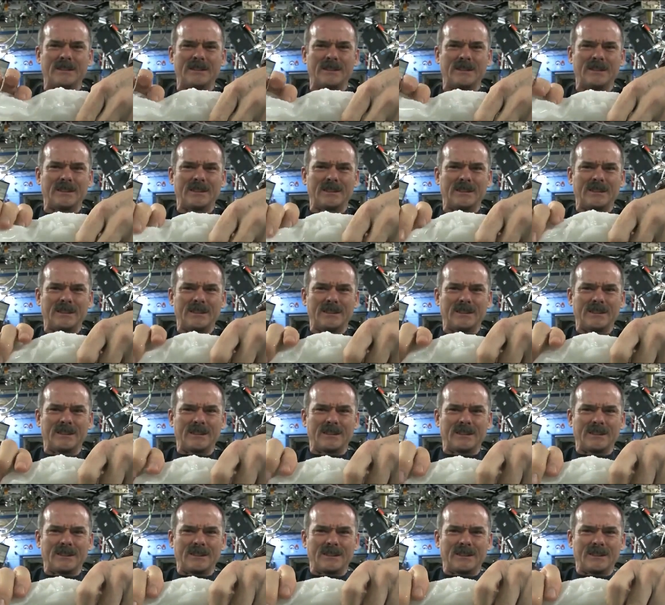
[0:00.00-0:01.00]

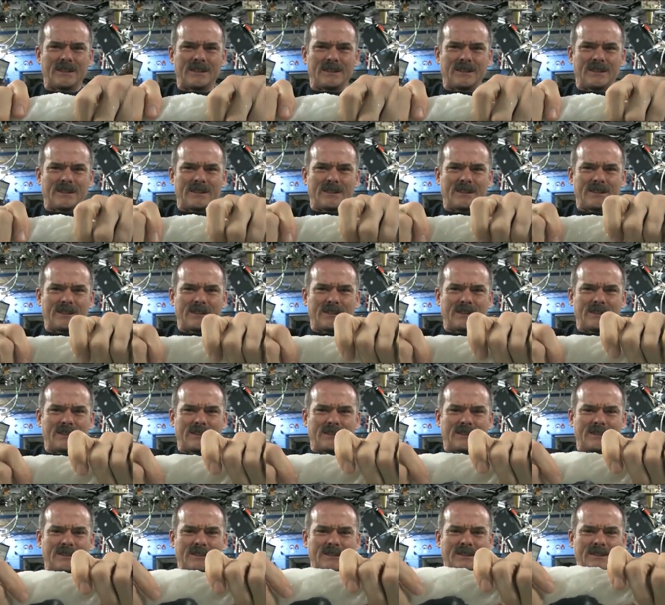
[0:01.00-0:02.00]

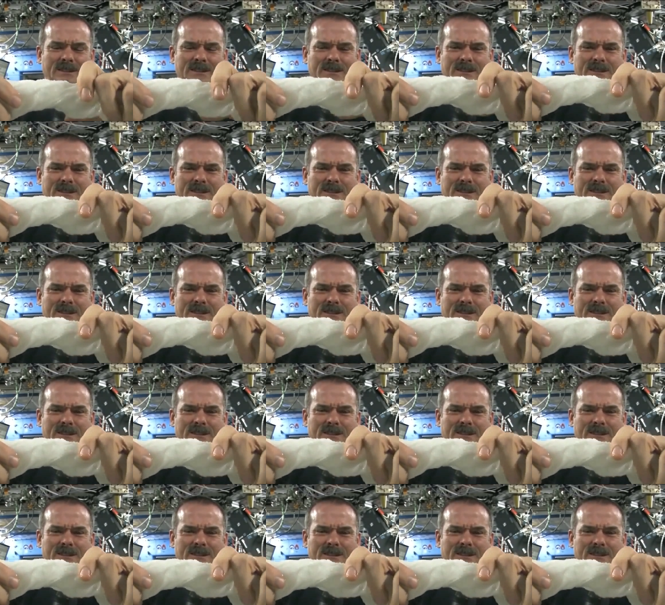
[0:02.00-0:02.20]
(no one is talking)